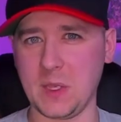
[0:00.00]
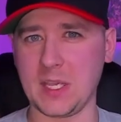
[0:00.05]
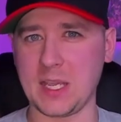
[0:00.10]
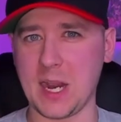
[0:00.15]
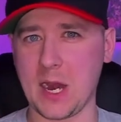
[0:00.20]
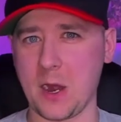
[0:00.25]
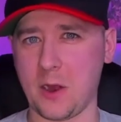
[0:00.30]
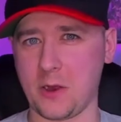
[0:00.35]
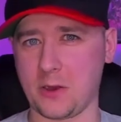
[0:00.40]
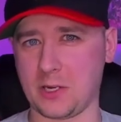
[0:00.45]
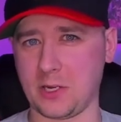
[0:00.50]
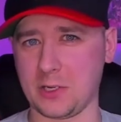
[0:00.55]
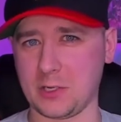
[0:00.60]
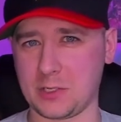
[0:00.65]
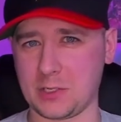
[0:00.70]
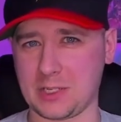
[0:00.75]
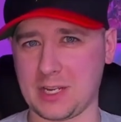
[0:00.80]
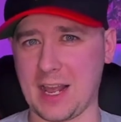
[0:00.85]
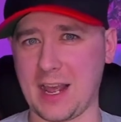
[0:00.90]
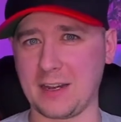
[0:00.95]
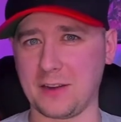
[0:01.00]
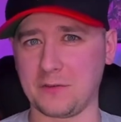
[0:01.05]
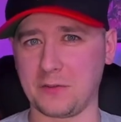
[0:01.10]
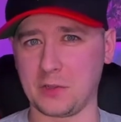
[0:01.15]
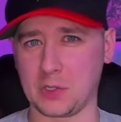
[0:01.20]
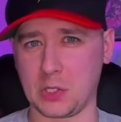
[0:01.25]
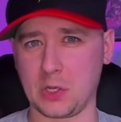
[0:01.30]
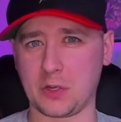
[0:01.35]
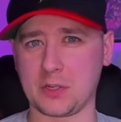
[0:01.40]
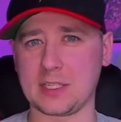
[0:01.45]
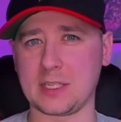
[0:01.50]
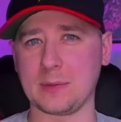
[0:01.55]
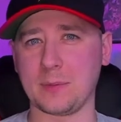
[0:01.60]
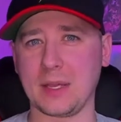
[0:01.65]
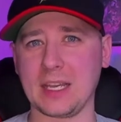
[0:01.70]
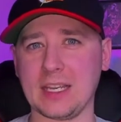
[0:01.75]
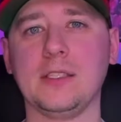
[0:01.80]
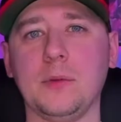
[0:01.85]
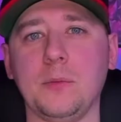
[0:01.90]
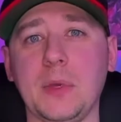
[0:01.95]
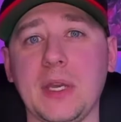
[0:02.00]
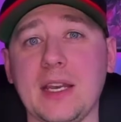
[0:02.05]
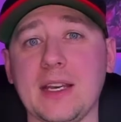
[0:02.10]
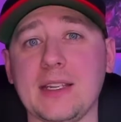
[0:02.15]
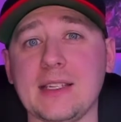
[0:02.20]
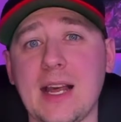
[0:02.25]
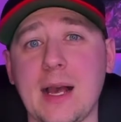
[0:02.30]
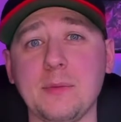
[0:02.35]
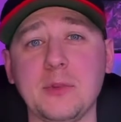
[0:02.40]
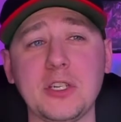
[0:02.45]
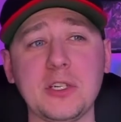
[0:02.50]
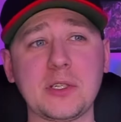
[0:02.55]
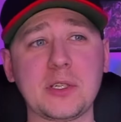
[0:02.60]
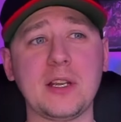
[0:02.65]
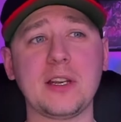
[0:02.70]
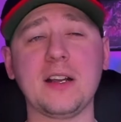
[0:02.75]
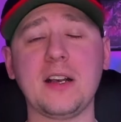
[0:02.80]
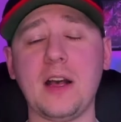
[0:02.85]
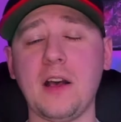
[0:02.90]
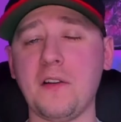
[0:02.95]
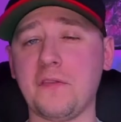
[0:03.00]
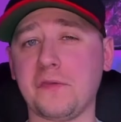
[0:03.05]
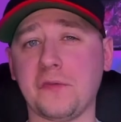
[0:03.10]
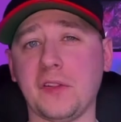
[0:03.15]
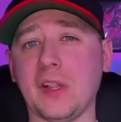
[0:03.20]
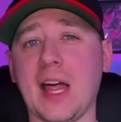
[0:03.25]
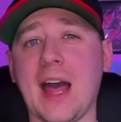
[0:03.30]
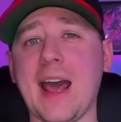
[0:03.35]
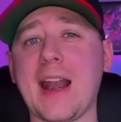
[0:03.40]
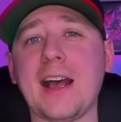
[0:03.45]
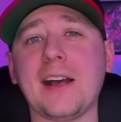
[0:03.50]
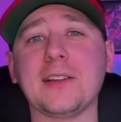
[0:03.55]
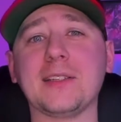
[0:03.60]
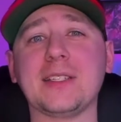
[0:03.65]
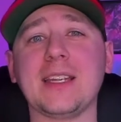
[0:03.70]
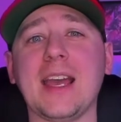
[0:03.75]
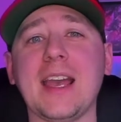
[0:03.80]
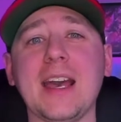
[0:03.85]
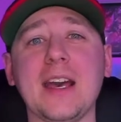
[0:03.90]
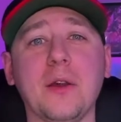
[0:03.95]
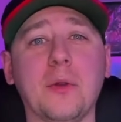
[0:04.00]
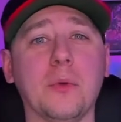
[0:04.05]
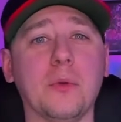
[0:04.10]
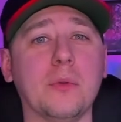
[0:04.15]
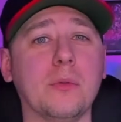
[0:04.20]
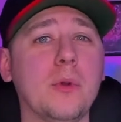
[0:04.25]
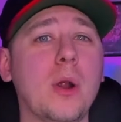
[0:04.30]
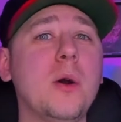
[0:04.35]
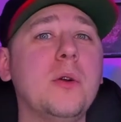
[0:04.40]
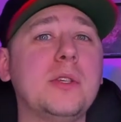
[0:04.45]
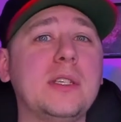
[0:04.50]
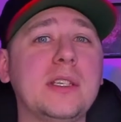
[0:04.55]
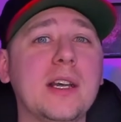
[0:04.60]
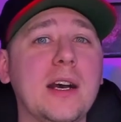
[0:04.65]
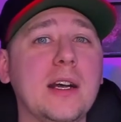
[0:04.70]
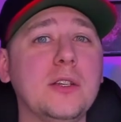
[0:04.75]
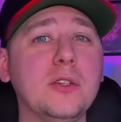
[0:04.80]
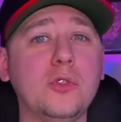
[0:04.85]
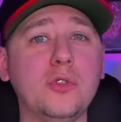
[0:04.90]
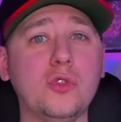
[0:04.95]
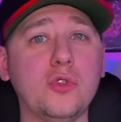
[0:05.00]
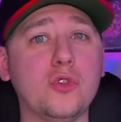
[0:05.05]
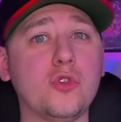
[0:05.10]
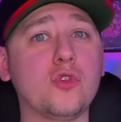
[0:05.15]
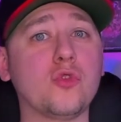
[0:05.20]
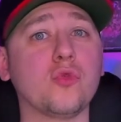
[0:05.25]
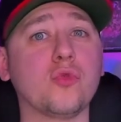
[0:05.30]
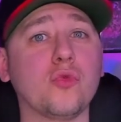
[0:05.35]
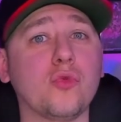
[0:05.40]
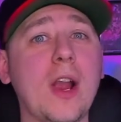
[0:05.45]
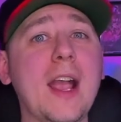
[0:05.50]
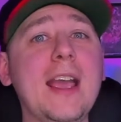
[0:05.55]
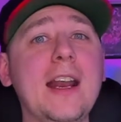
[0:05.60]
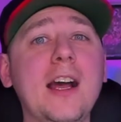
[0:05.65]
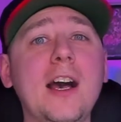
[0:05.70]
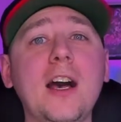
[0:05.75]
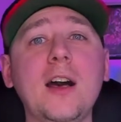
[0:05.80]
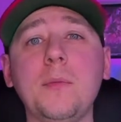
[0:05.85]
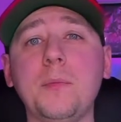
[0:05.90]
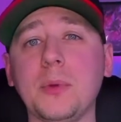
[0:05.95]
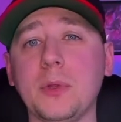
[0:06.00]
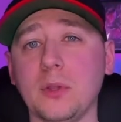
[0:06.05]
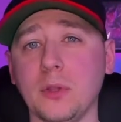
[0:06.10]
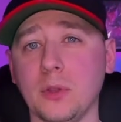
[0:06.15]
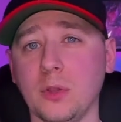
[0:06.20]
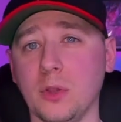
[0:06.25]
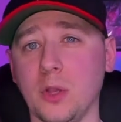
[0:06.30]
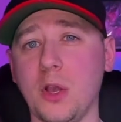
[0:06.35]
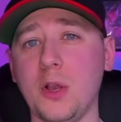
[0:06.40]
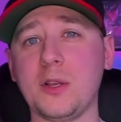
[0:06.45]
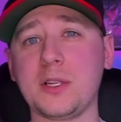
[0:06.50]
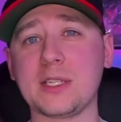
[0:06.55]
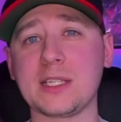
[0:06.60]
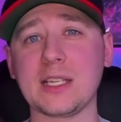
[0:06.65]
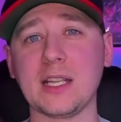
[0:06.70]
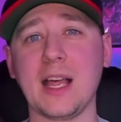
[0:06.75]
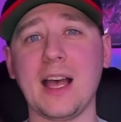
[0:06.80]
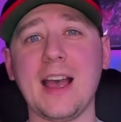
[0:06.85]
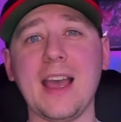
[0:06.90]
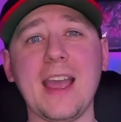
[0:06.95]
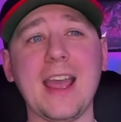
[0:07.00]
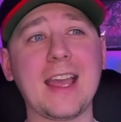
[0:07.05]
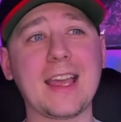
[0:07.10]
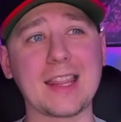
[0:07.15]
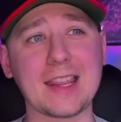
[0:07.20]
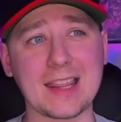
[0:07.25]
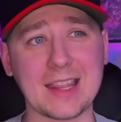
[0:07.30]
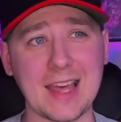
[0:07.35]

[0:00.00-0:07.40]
characters kind of look to me. Because I'm just gonna flat out say it, Rogue Sun straight up looks like the